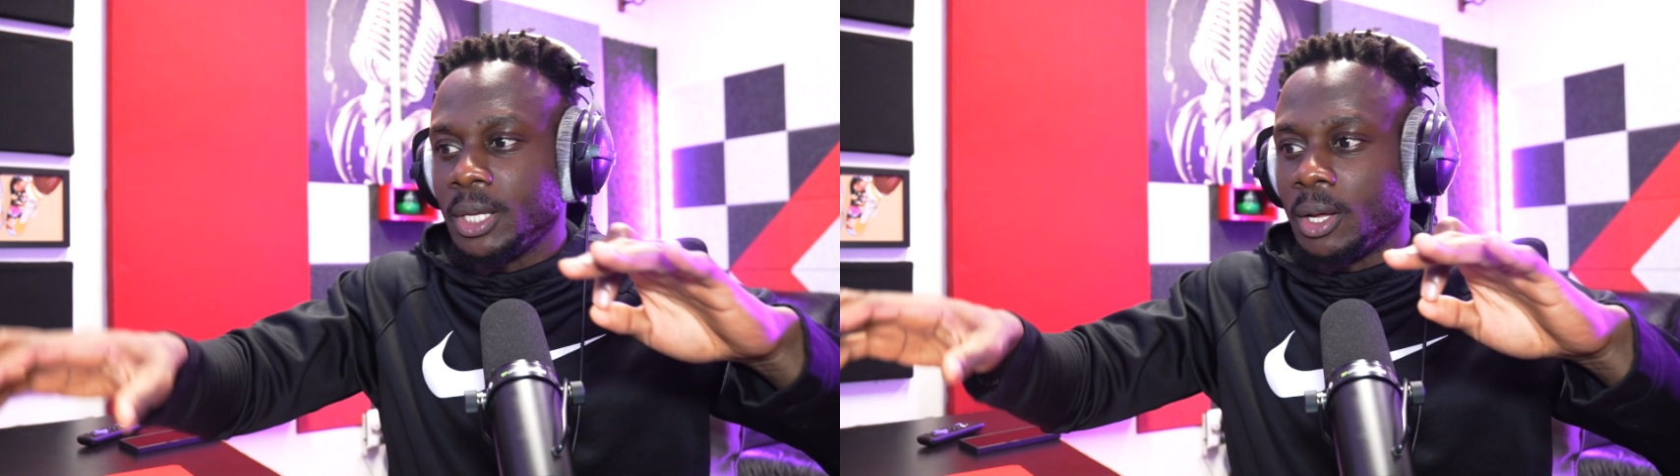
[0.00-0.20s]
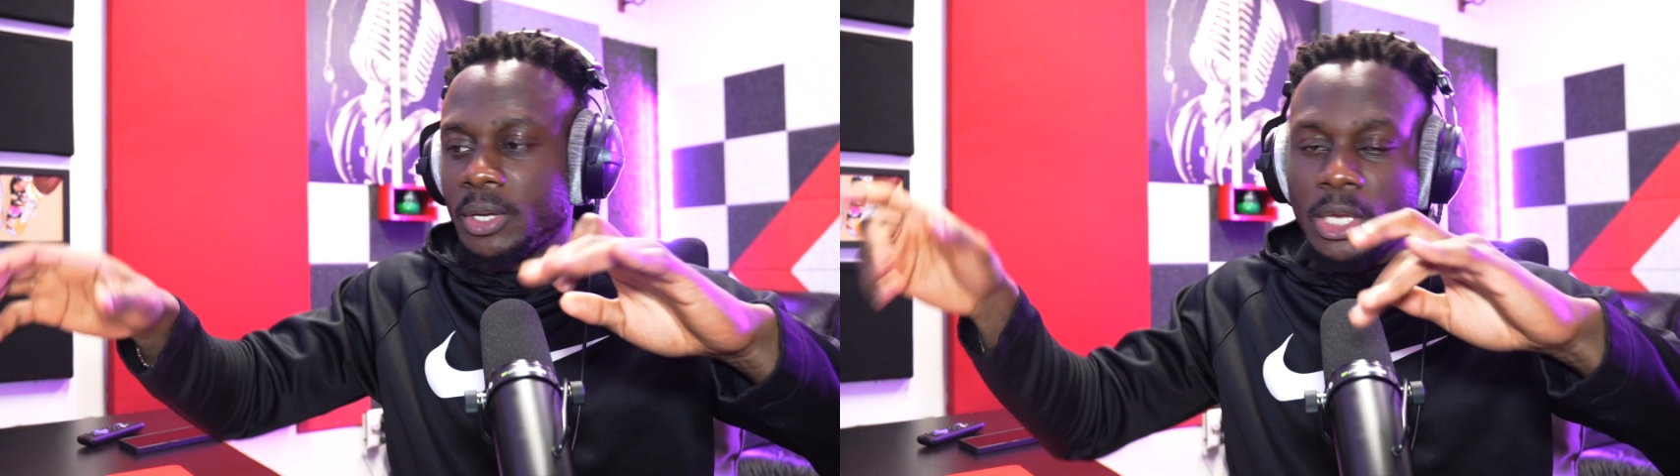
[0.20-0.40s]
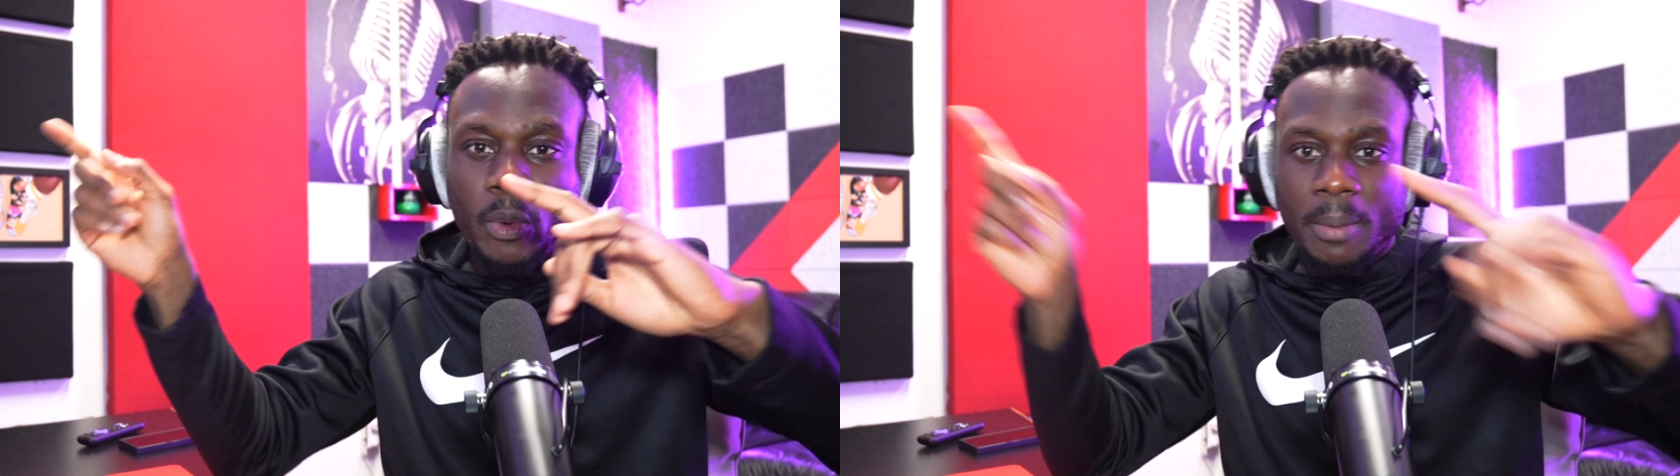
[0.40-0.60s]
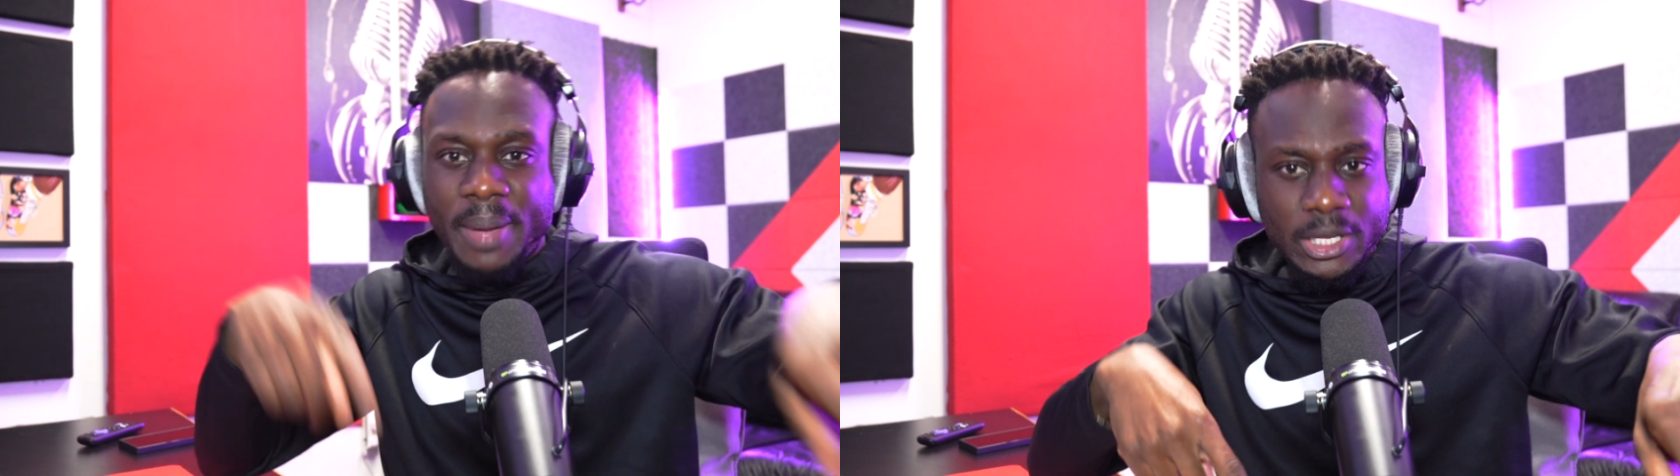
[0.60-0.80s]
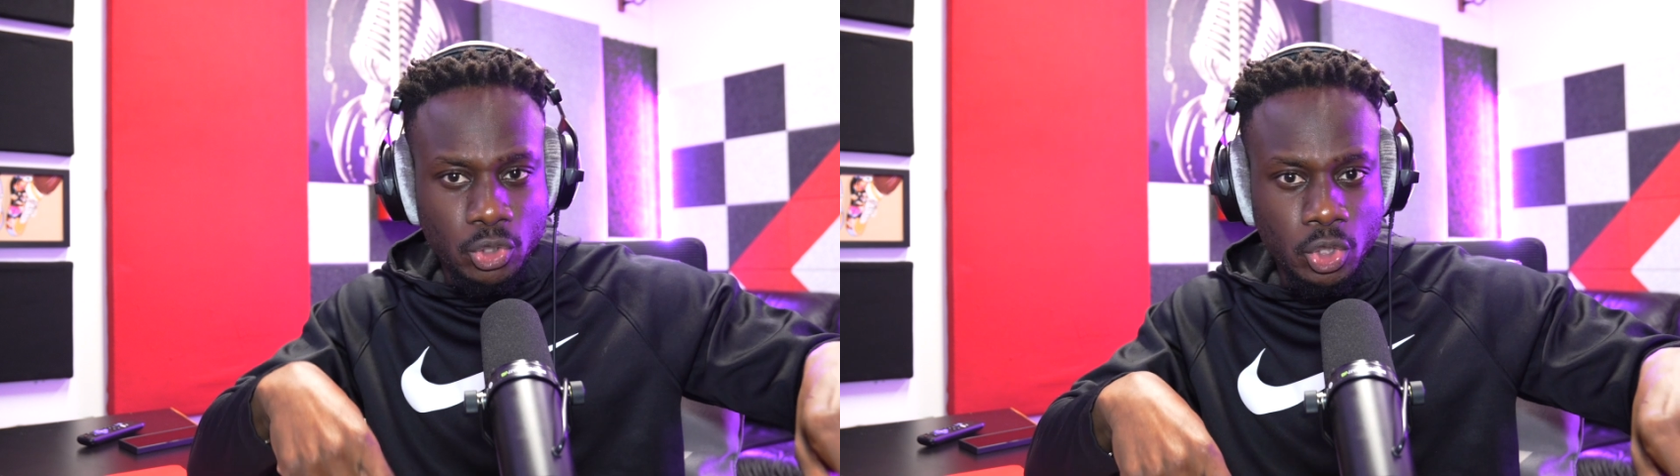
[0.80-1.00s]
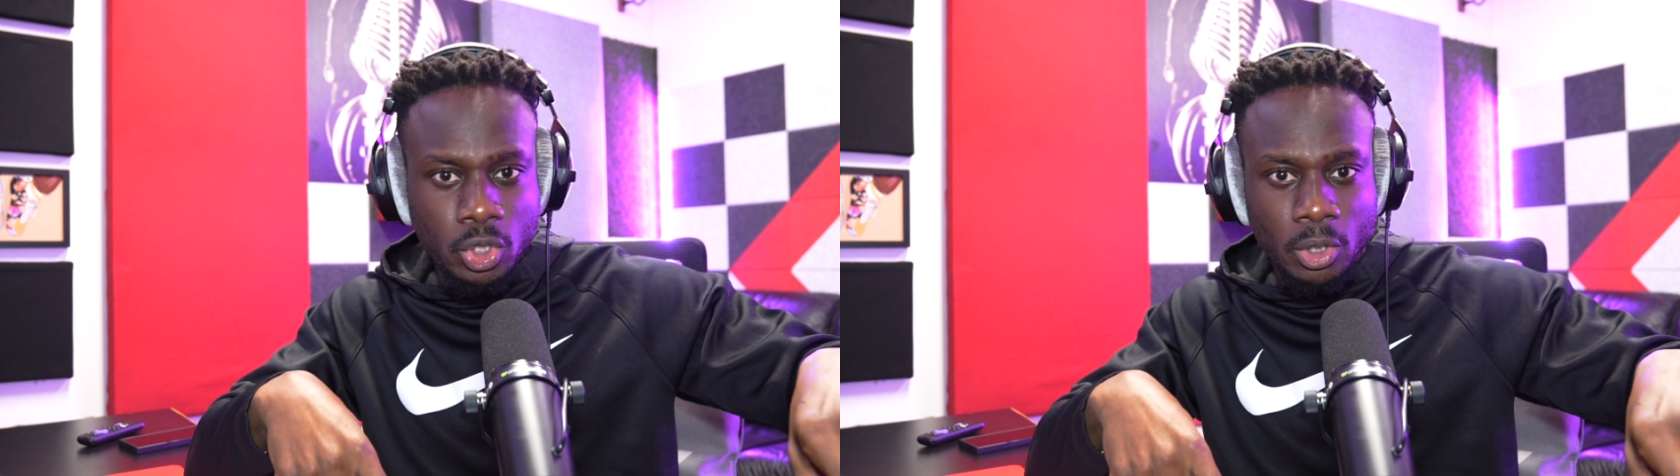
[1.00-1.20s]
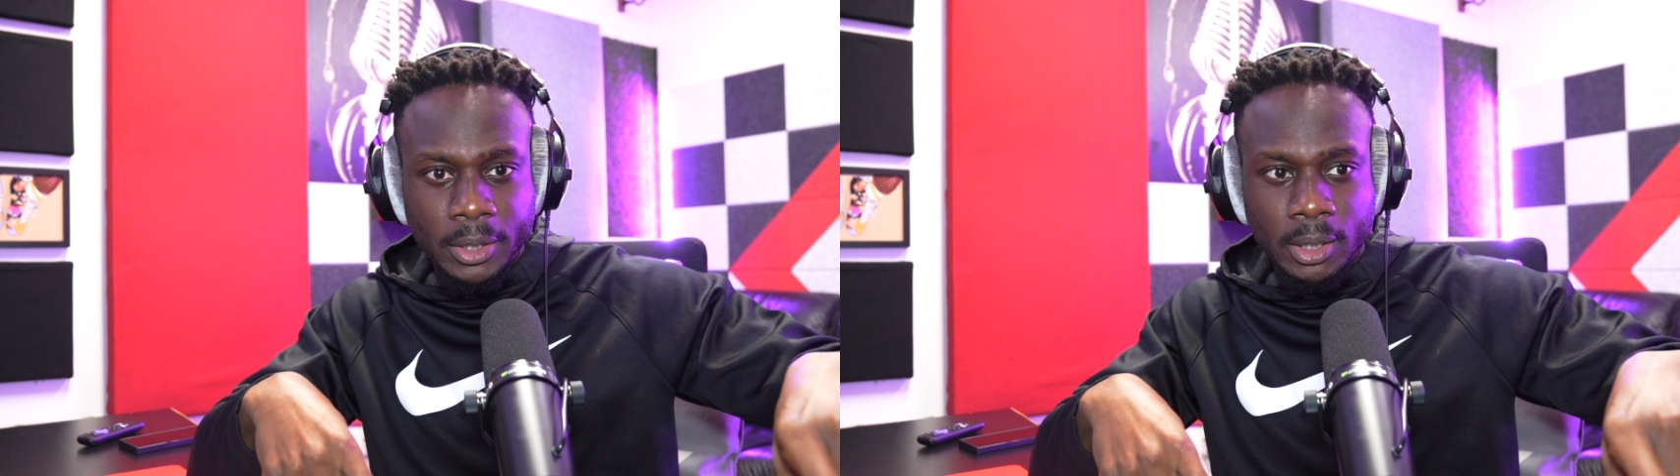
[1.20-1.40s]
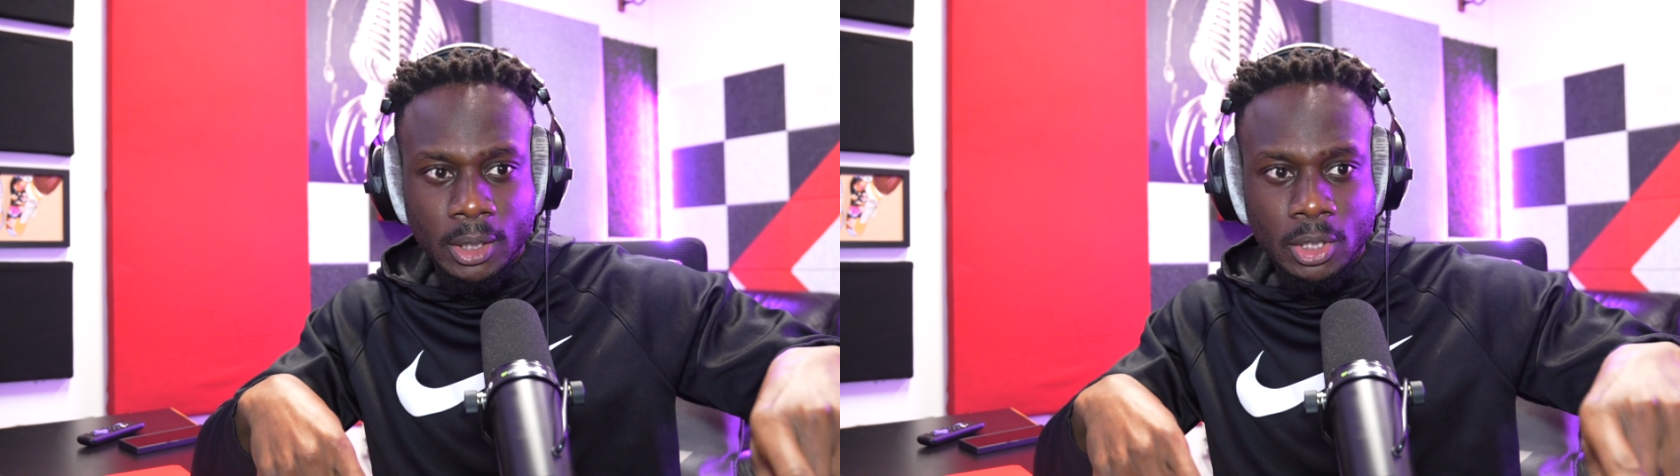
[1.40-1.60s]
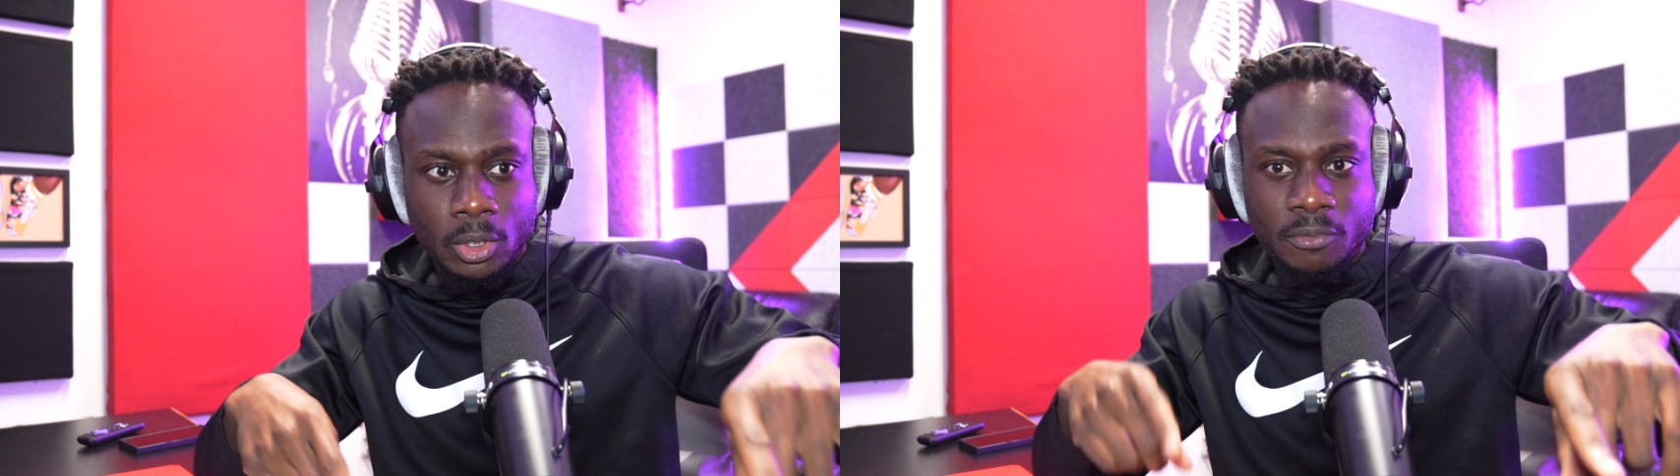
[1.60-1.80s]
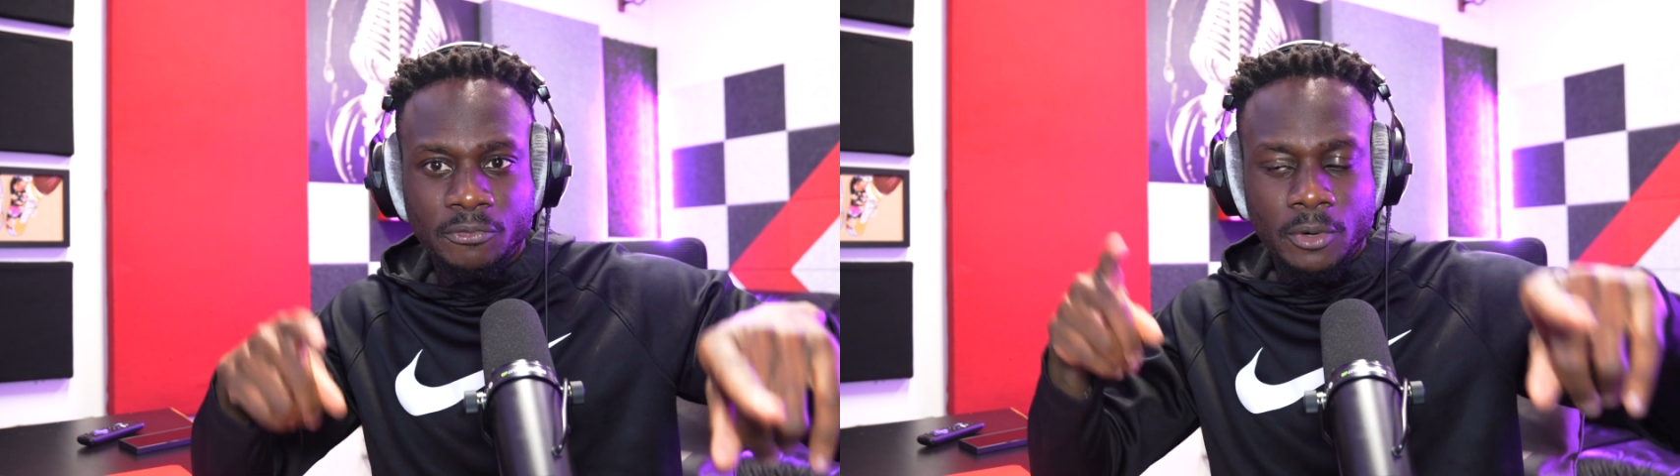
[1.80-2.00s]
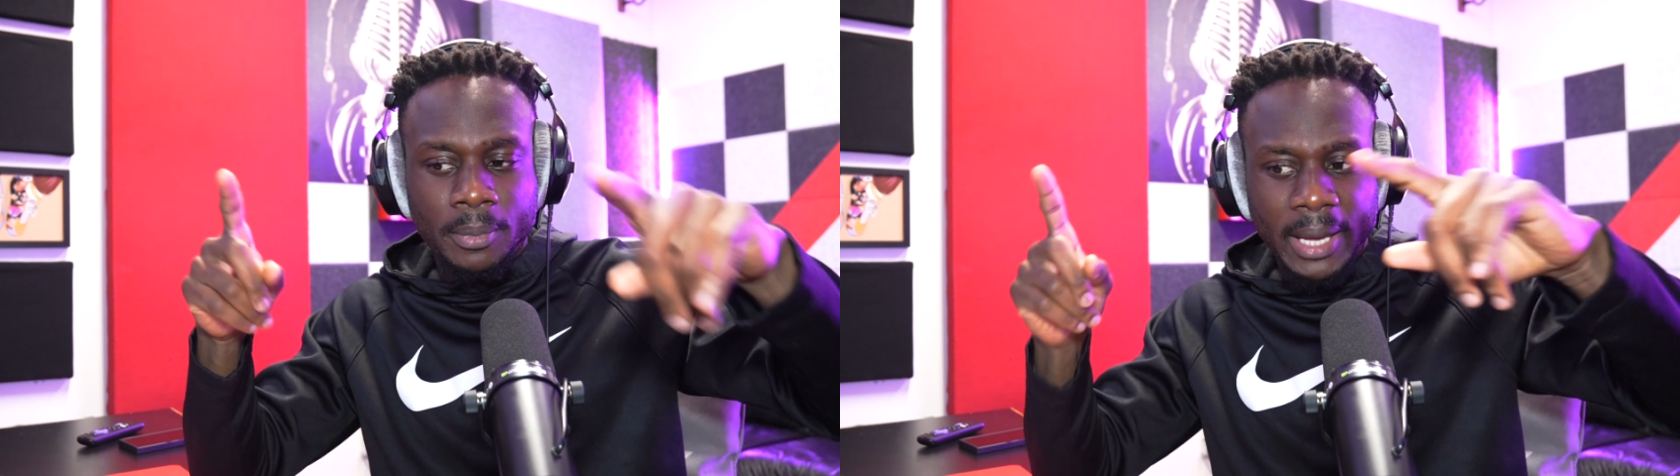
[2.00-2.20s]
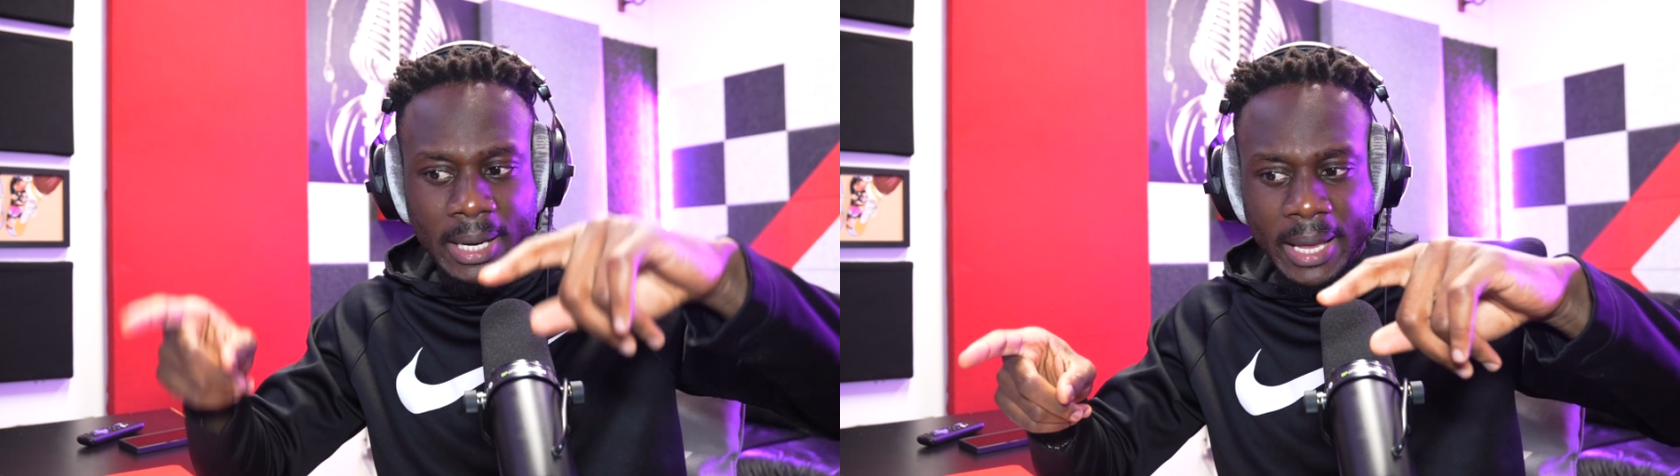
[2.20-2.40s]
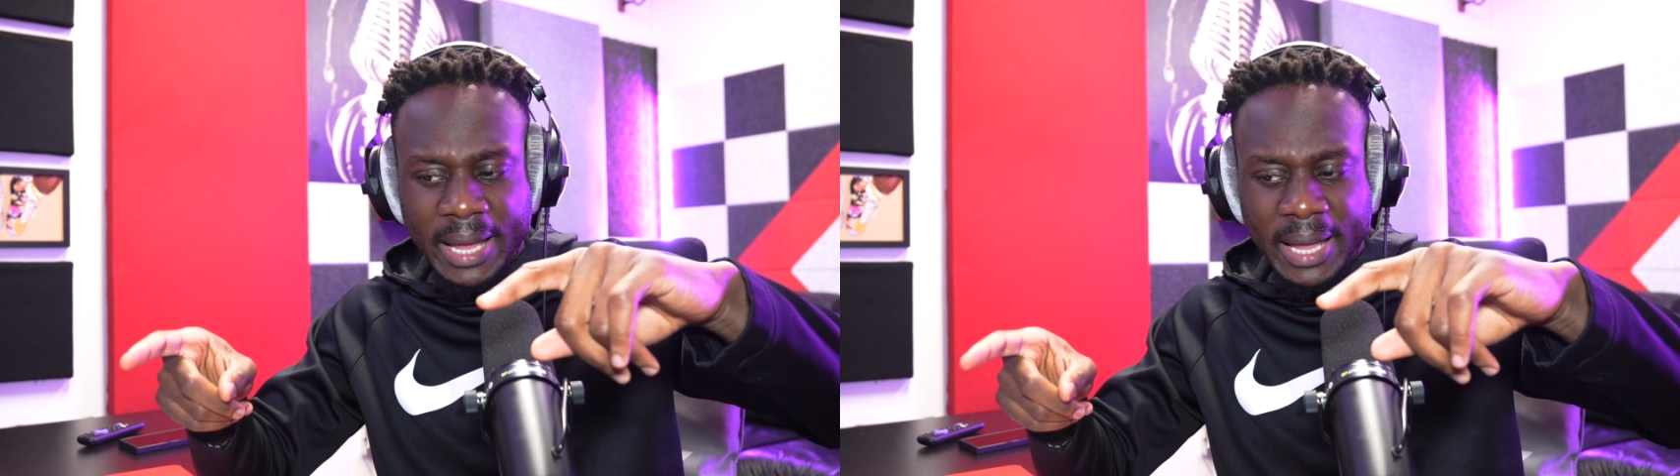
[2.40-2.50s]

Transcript: uh, he went back to New York, you know, from LA.